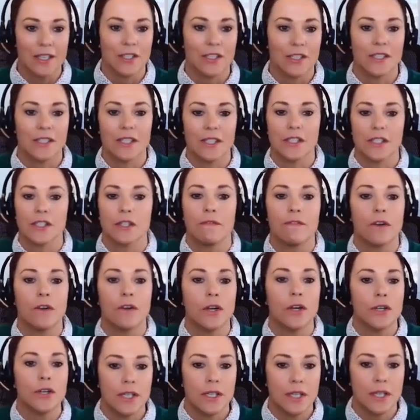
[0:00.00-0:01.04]
just this
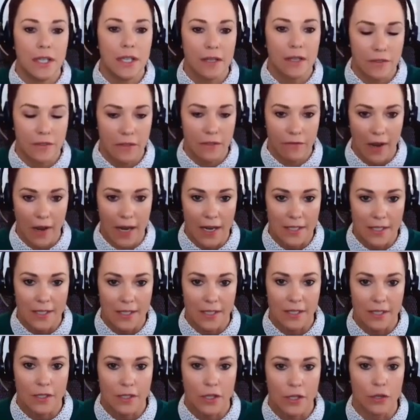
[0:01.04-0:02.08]
diversity of
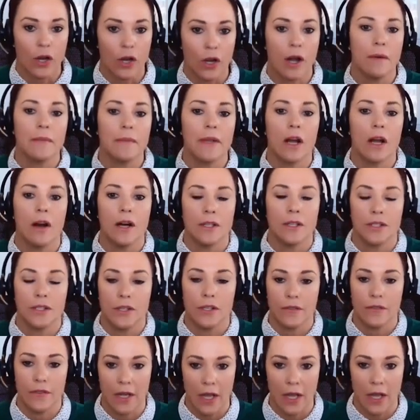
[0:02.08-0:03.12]
devices that are coming on
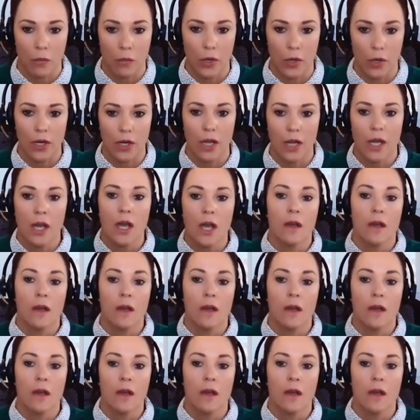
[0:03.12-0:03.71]
to the network,